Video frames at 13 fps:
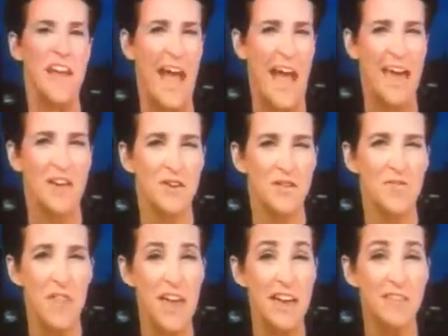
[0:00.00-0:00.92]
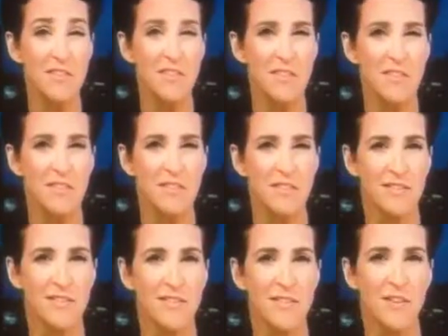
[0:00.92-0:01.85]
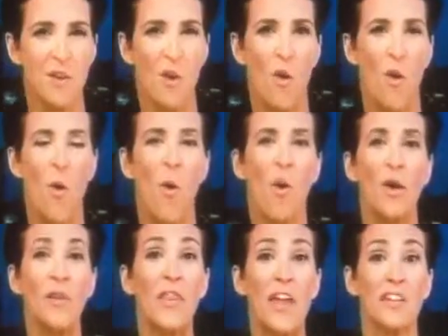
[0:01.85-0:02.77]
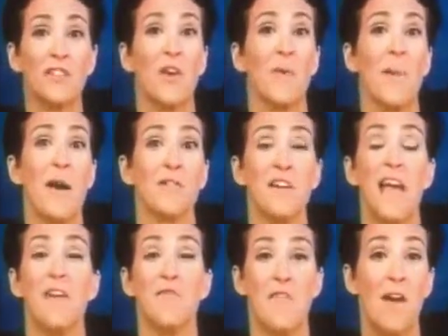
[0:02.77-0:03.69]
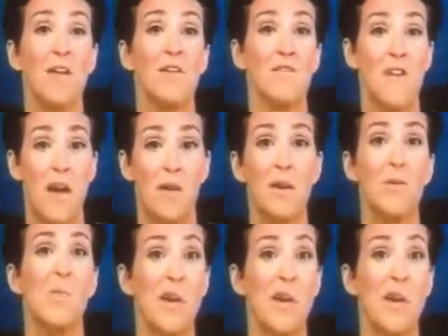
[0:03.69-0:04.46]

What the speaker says: the end of things, or things are about to get very, very